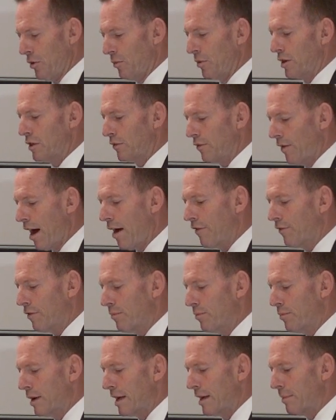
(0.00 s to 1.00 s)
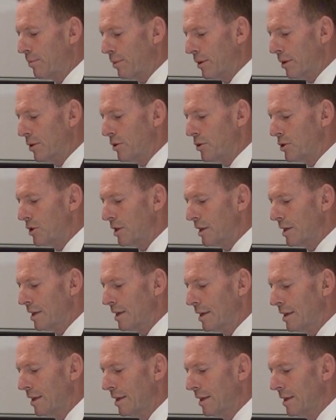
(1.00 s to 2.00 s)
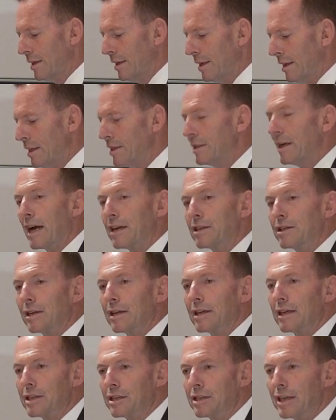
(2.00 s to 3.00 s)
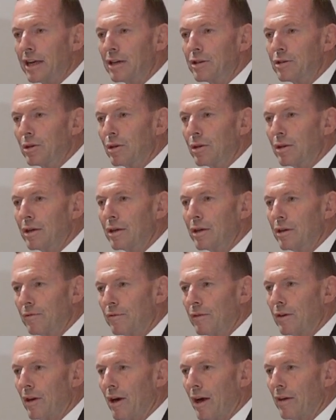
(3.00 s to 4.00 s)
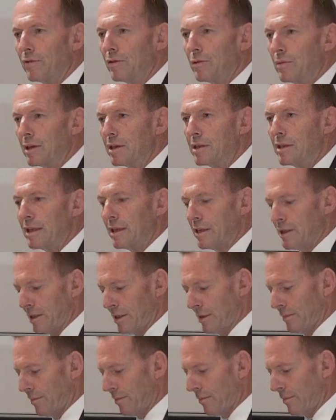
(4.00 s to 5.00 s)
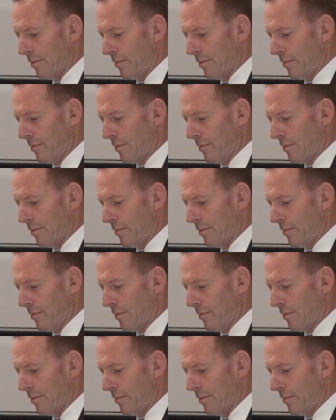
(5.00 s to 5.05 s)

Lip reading: which, far from being pollution, is actually essential for life to exist.